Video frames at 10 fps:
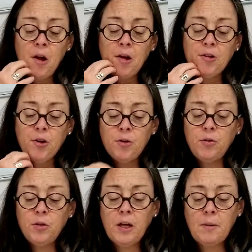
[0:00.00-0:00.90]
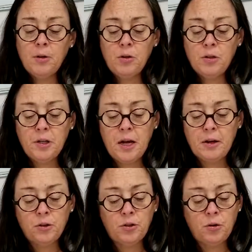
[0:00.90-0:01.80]
Internal chemical
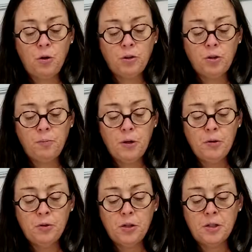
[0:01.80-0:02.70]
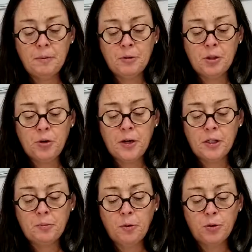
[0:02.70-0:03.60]
indicators should also be used to demonstrate
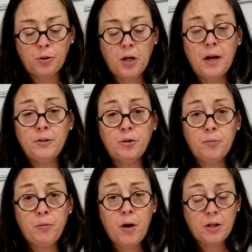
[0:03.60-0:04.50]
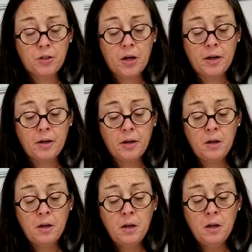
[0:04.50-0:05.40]
exposure to hydrogen peroxide.
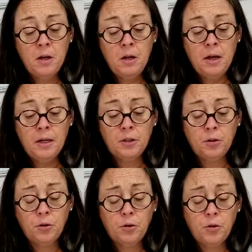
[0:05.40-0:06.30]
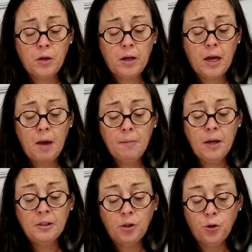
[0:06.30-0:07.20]

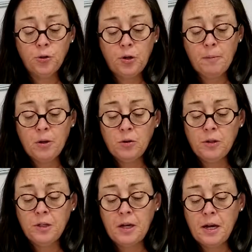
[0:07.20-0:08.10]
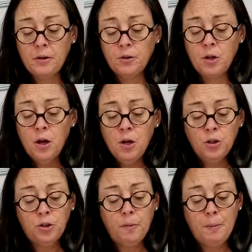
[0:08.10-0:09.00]
Internal chemical indicators
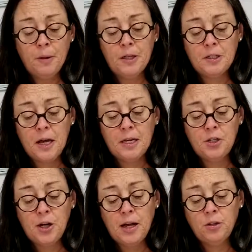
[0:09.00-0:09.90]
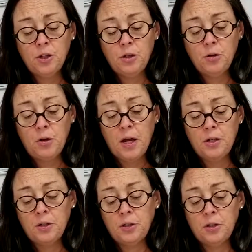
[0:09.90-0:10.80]
should be placed at a challenging
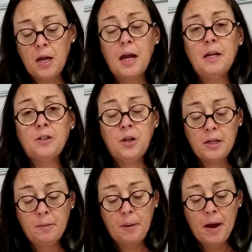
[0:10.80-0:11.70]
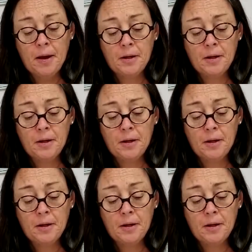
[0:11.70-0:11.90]
location inside the pack.